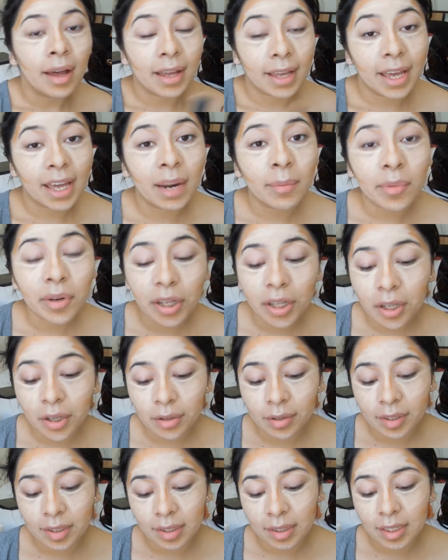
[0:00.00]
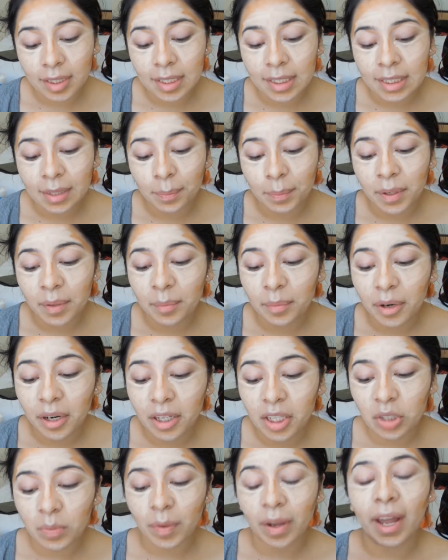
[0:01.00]
again I'm gonna use the stippling
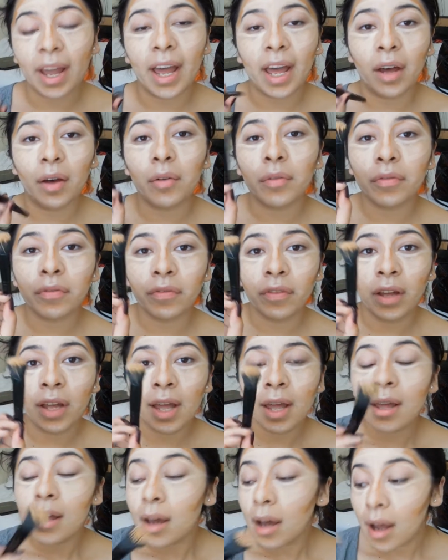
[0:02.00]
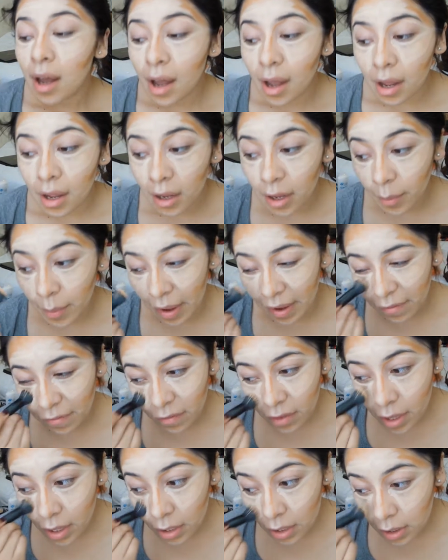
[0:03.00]
brush by Elf. Um, I
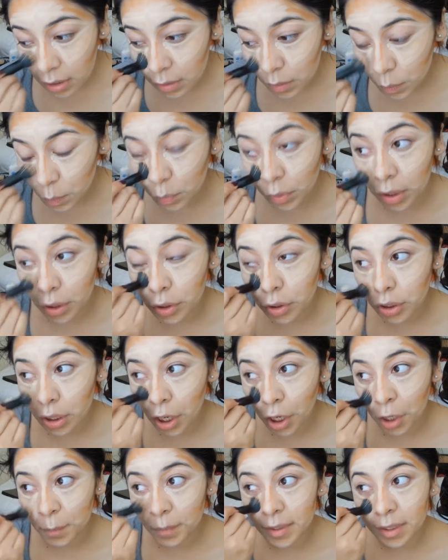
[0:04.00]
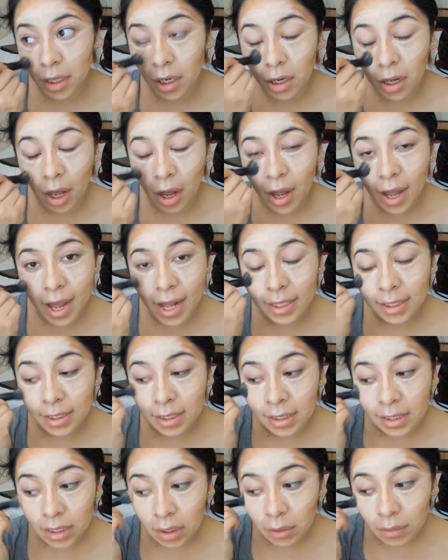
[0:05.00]
feel that this brush helps a lot, and
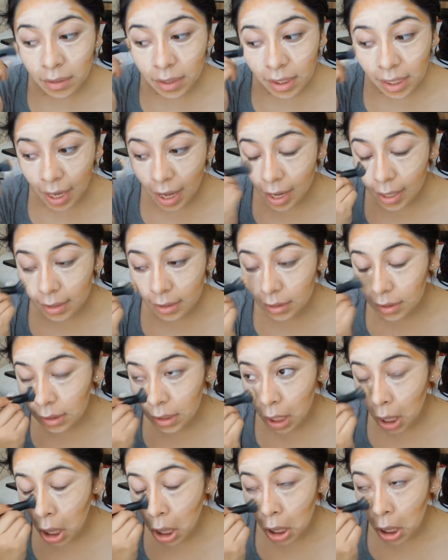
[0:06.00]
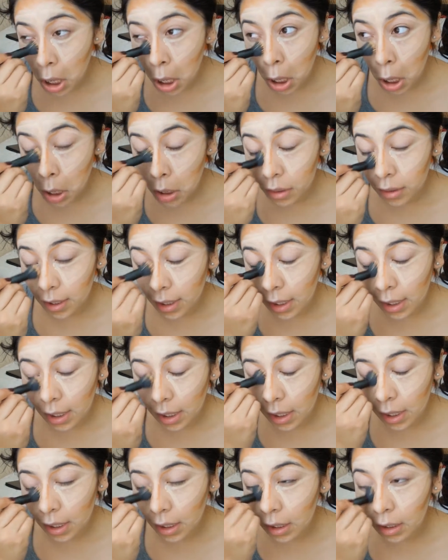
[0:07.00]
since it already has
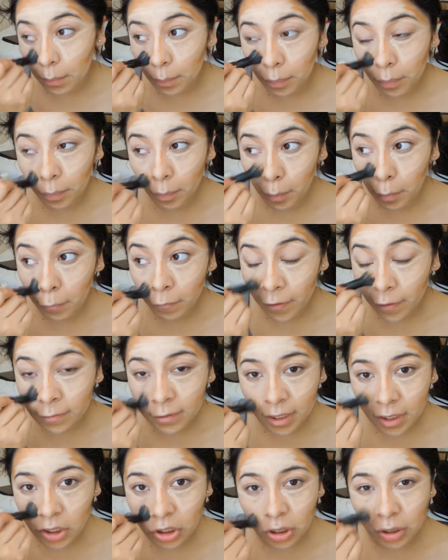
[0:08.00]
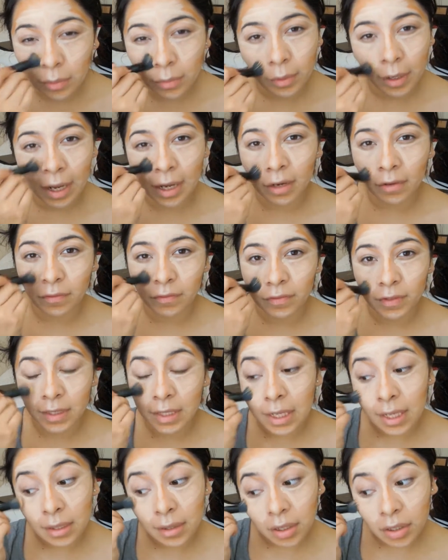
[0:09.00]
the foundation kind of
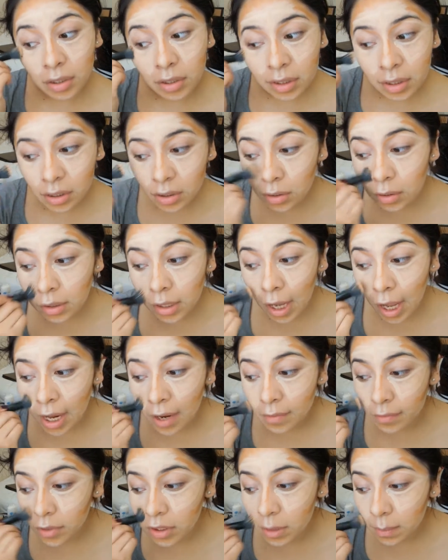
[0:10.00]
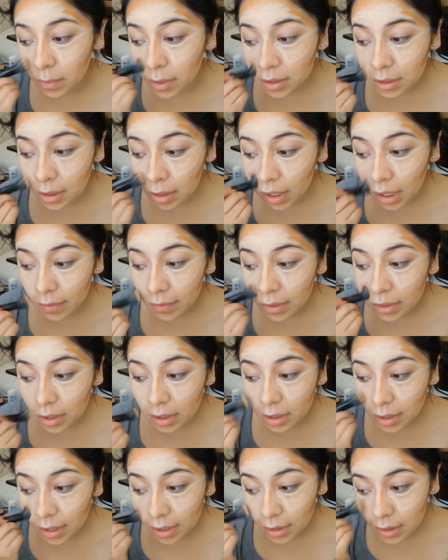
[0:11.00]
in there still, it kind of just blends out
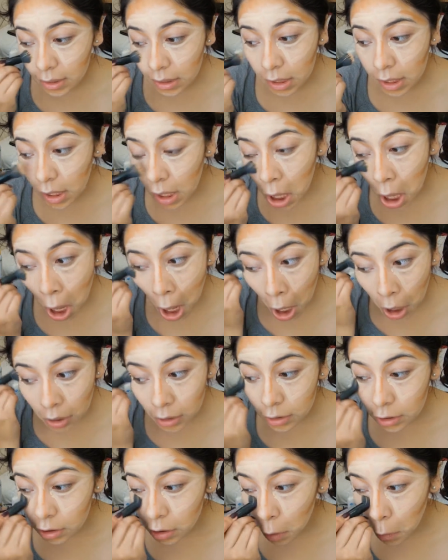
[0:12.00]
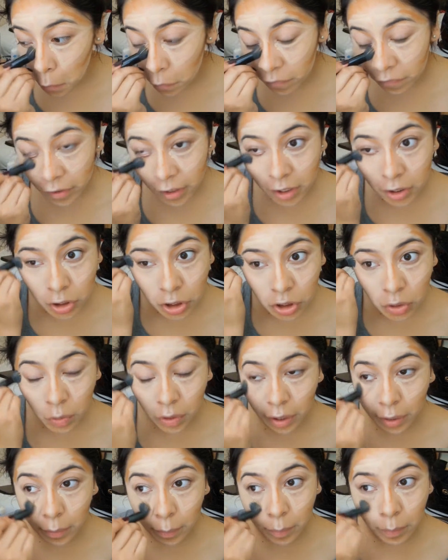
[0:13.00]
everything nicely. So first, you just
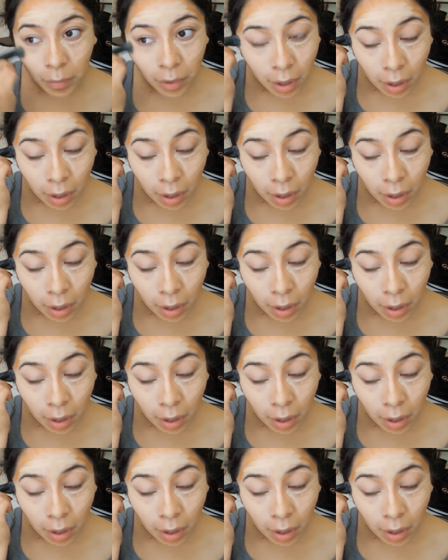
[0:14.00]
want to